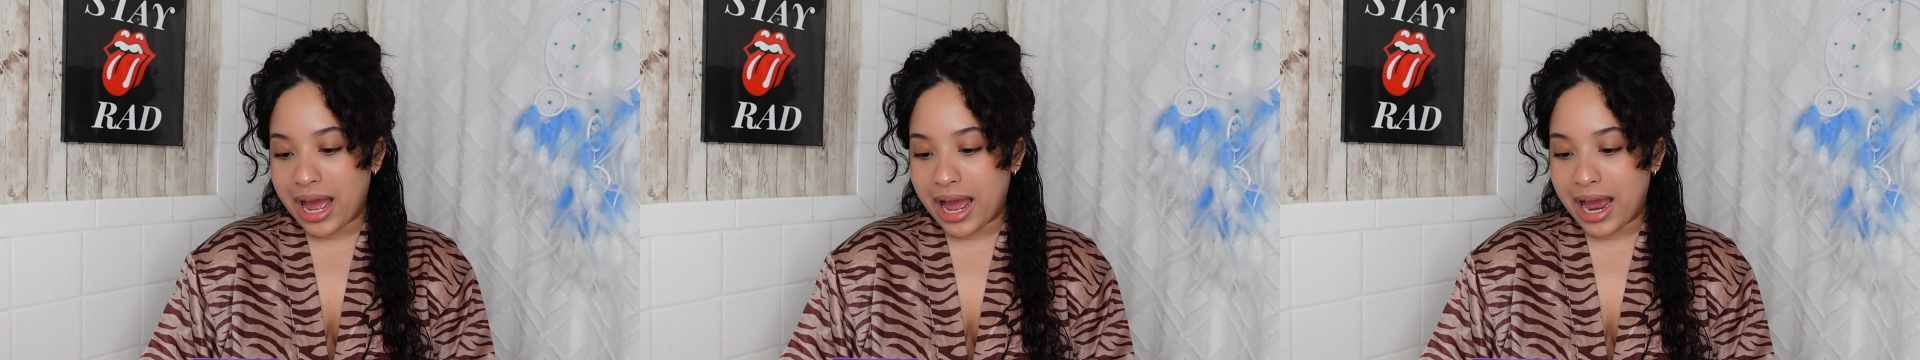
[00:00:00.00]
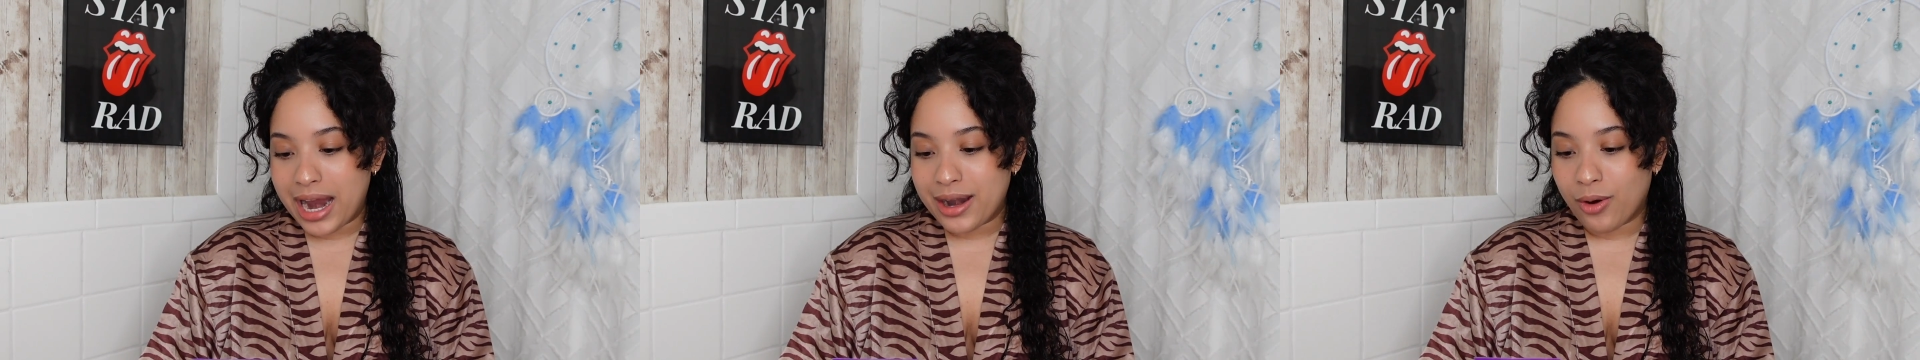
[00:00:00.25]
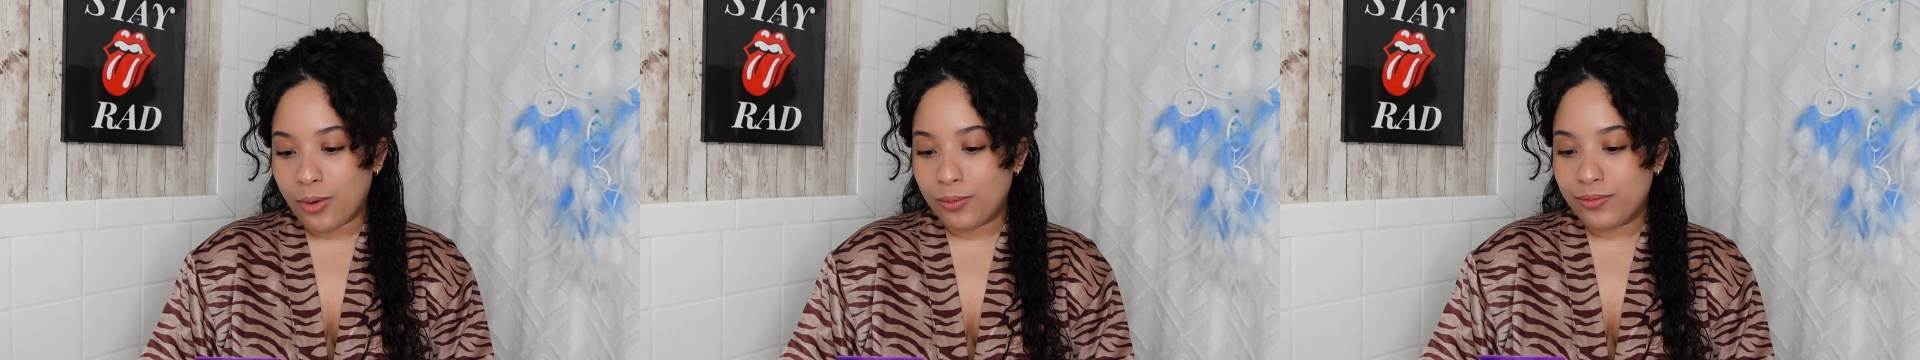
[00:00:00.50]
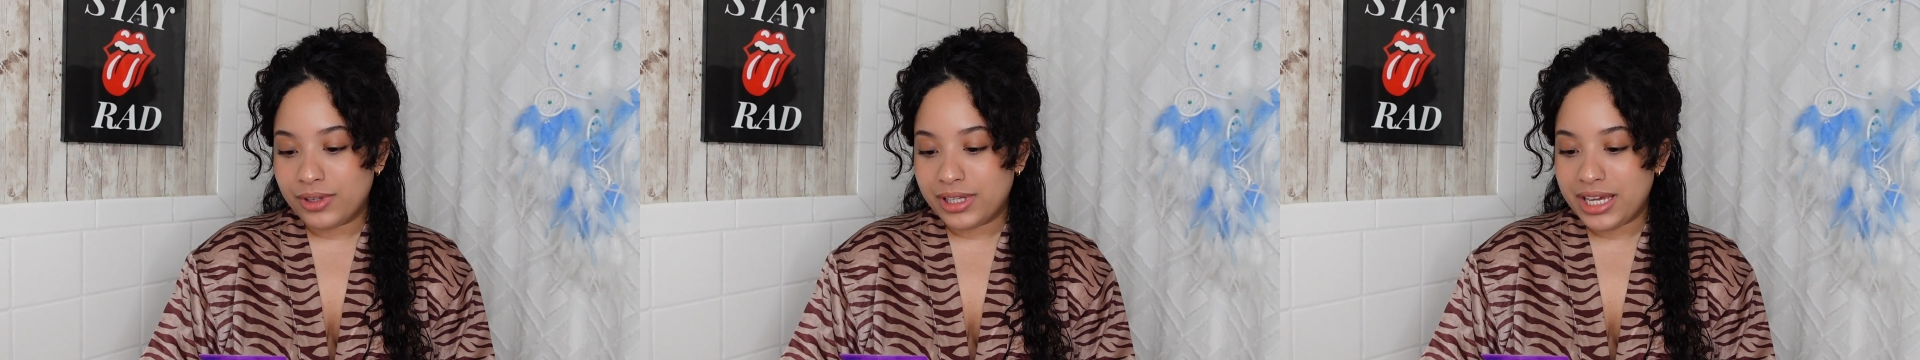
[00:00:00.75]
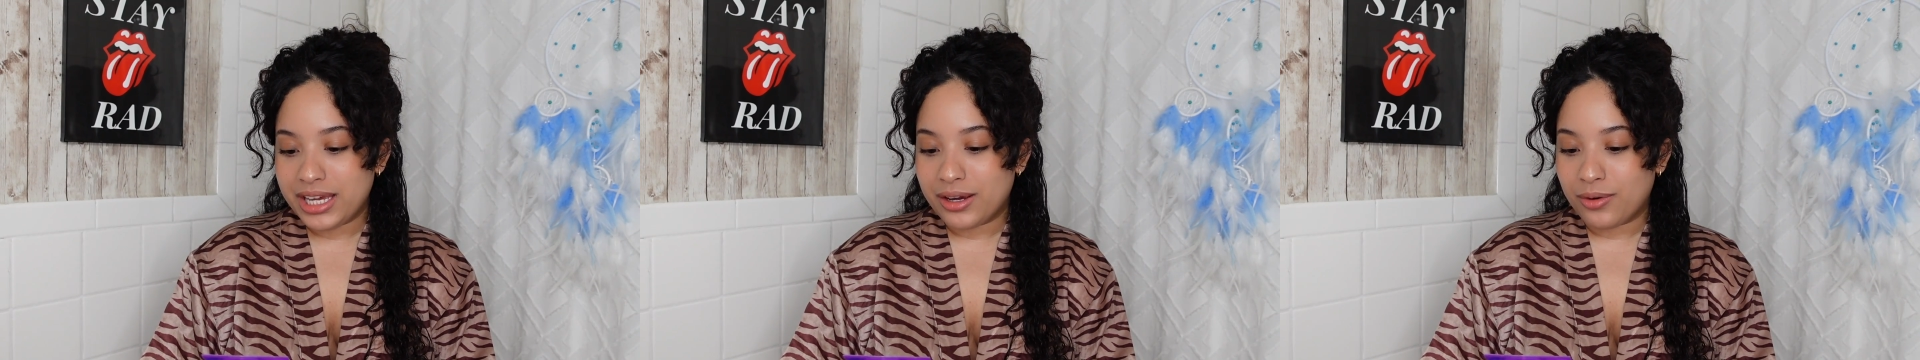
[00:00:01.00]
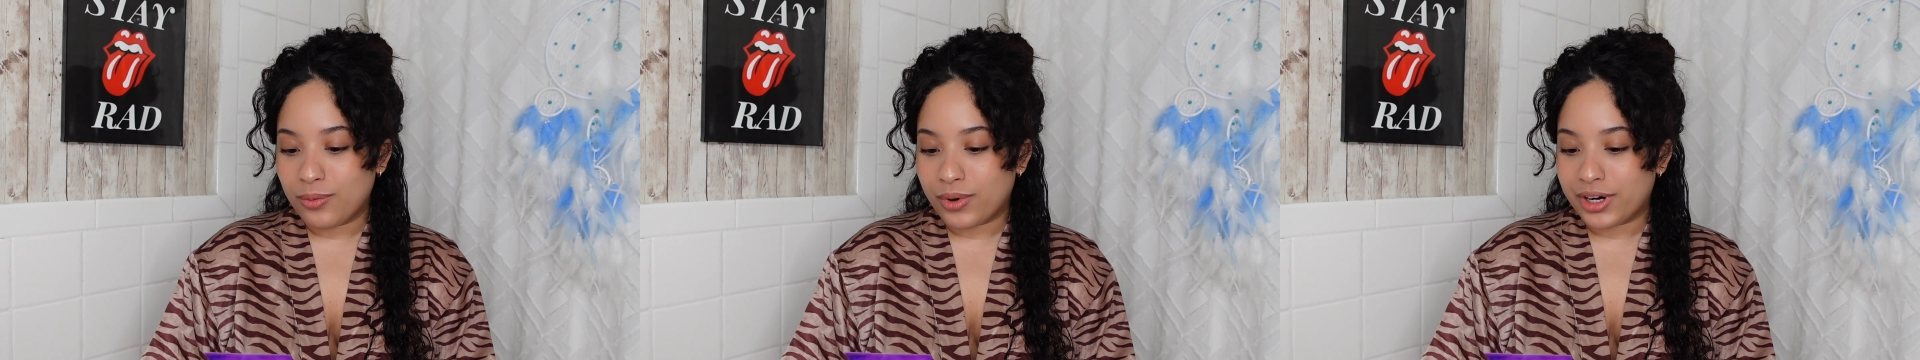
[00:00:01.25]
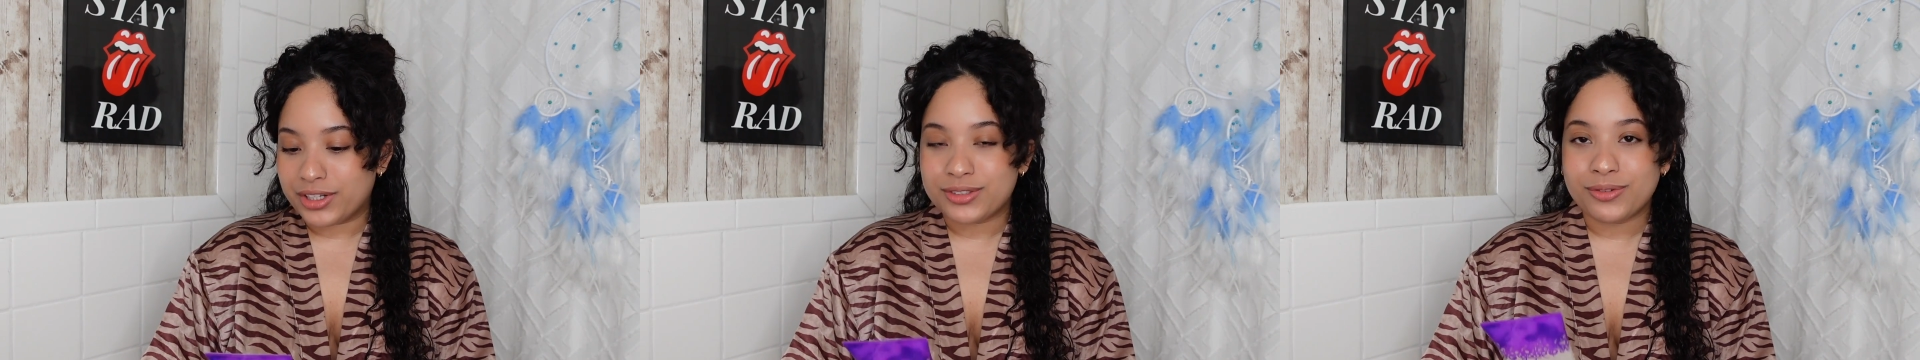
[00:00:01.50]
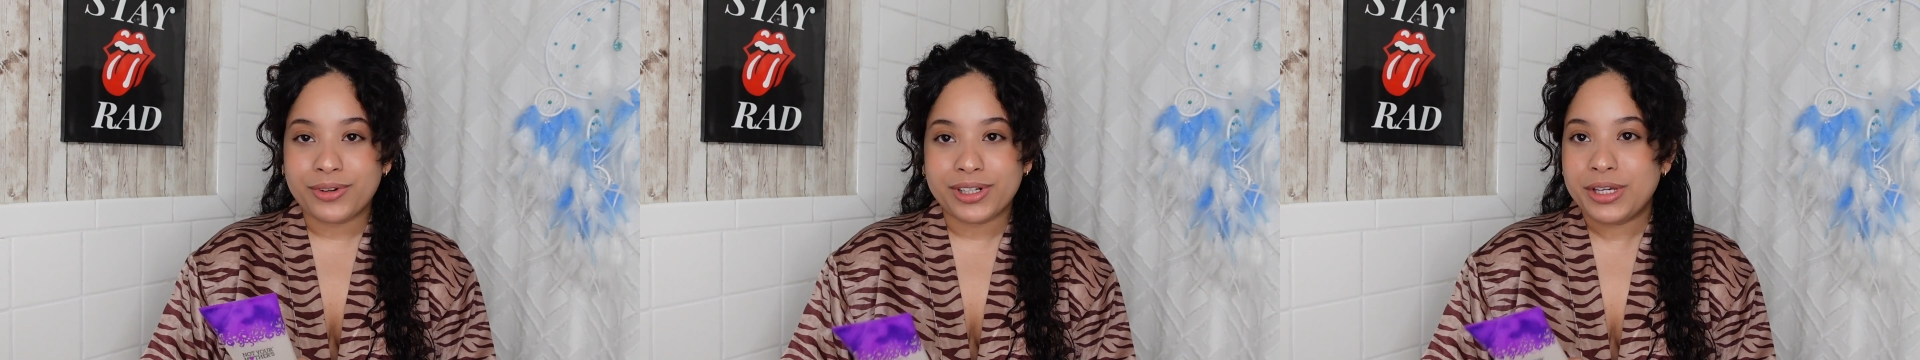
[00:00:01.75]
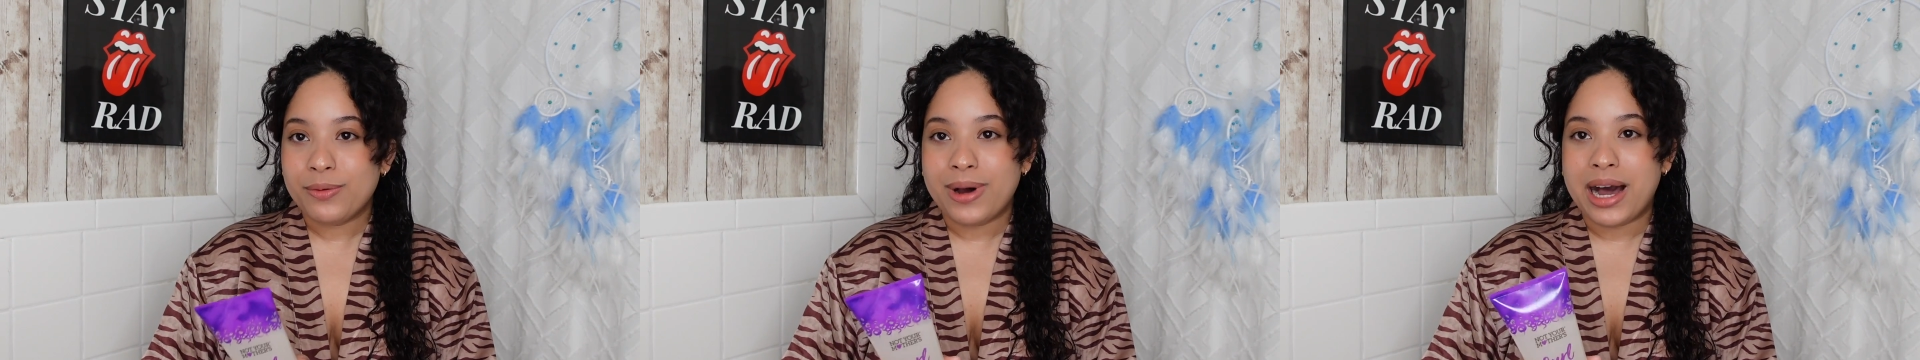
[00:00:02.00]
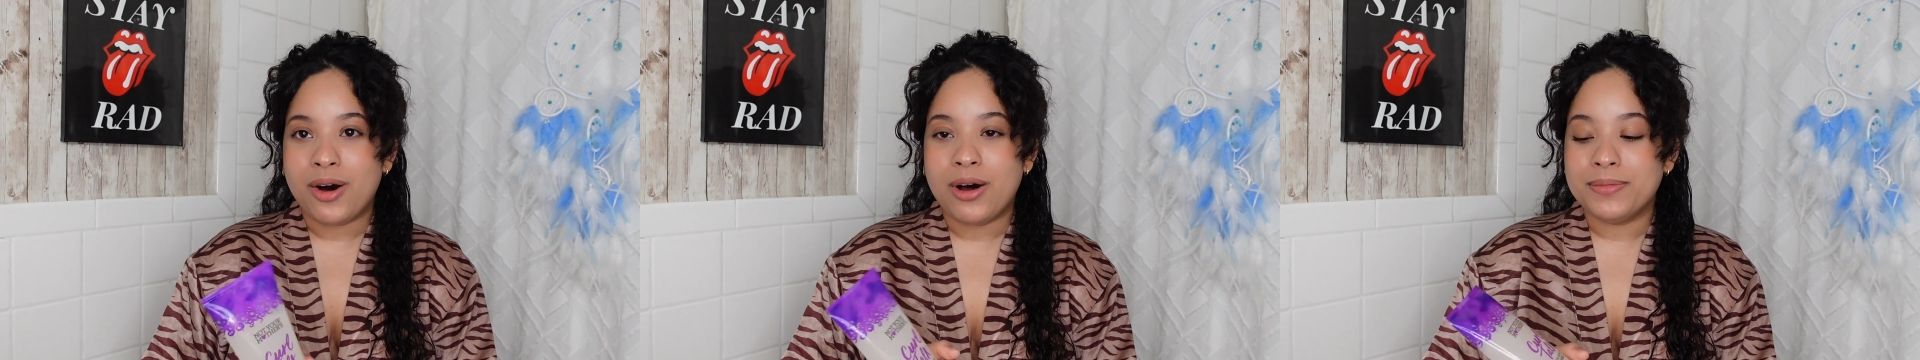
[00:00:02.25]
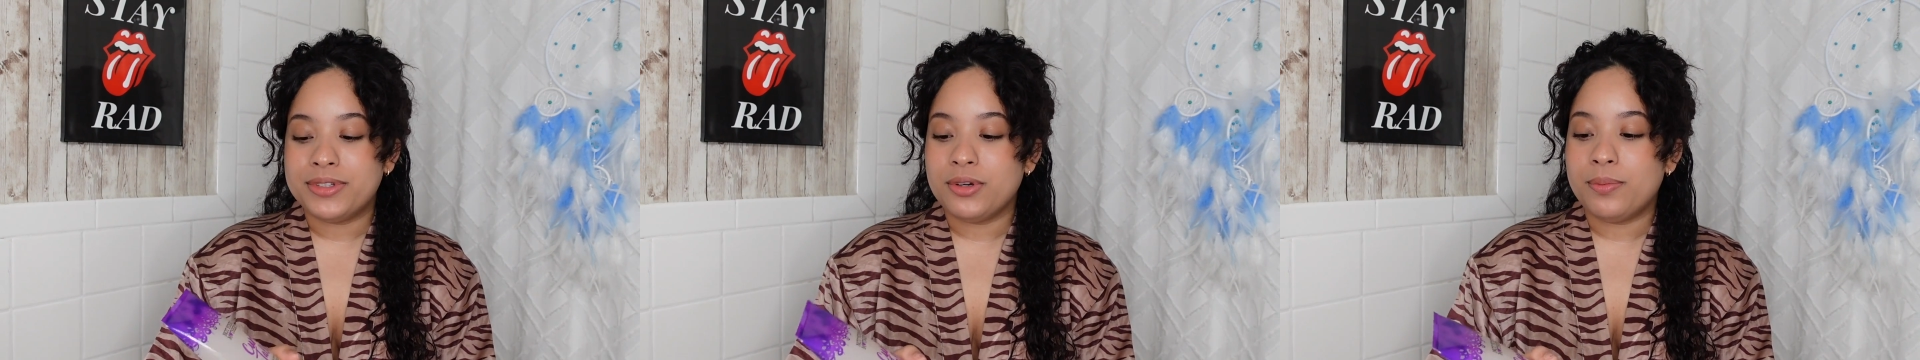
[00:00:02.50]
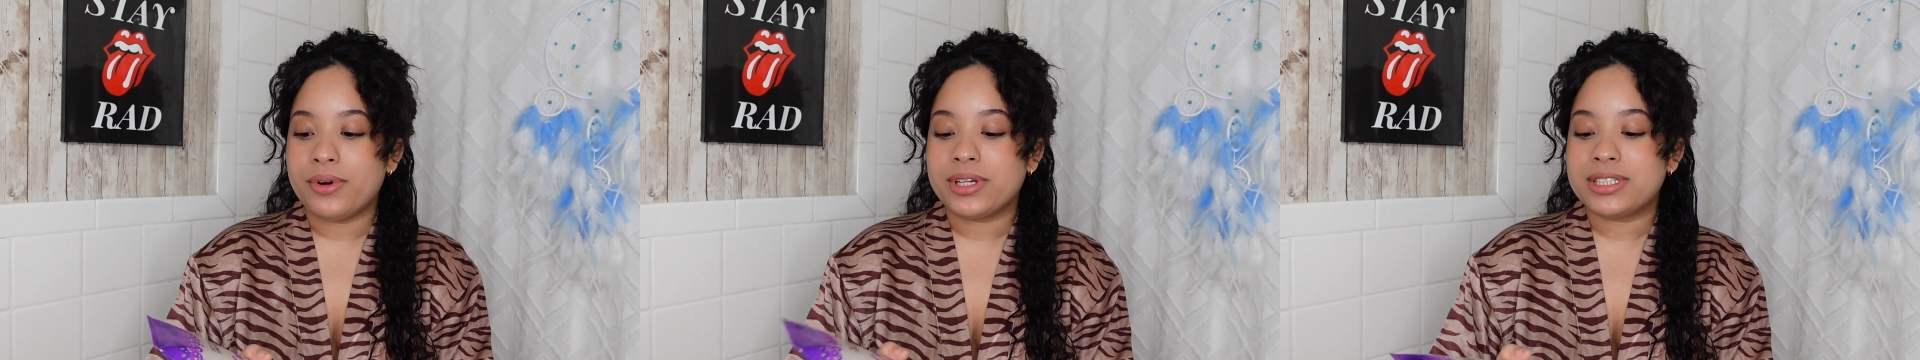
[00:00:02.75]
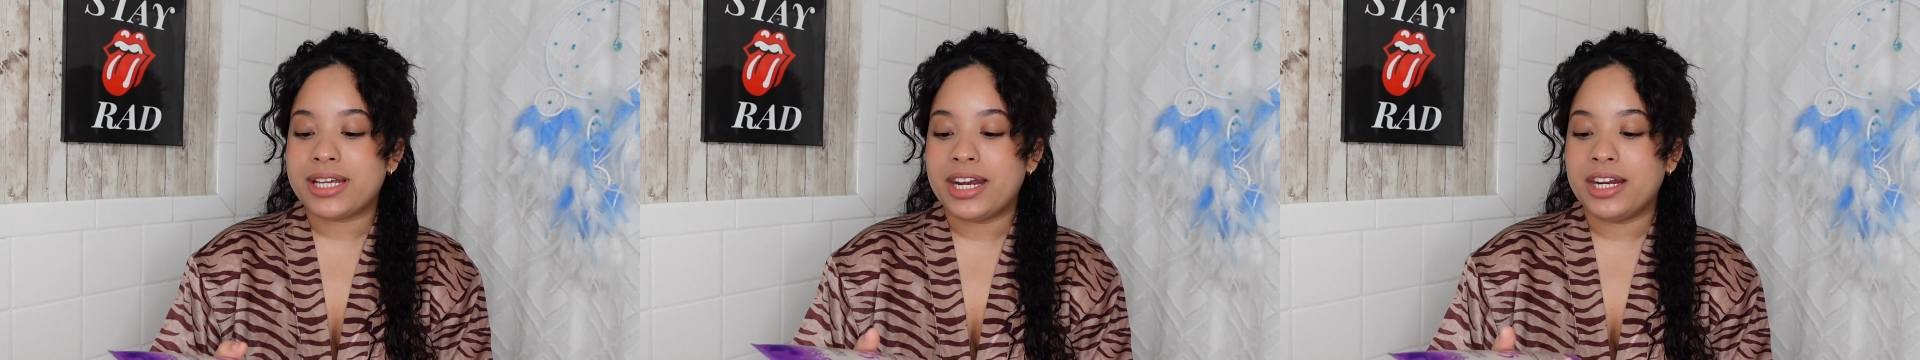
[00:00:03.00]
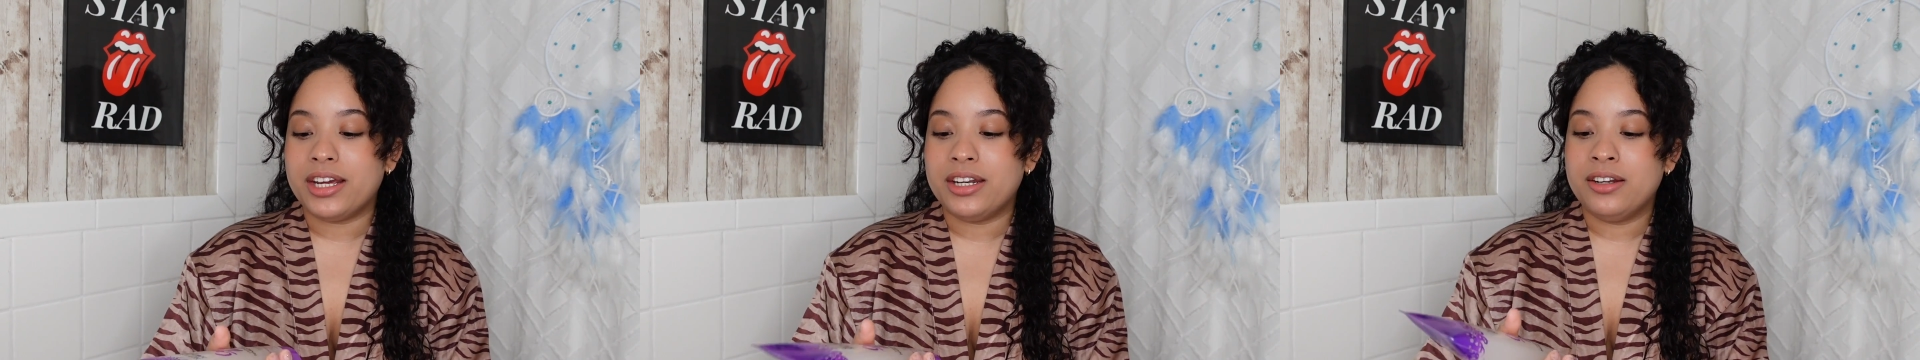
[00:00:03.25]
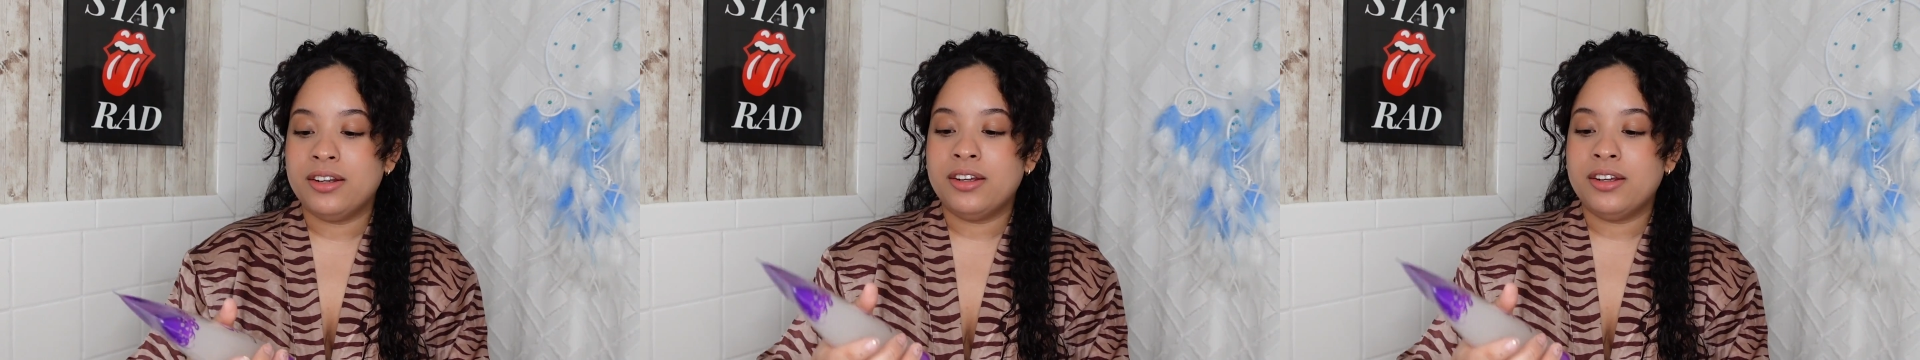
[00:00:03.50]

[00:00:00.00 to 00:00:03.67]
and hopefully it works really well. I'm super excited.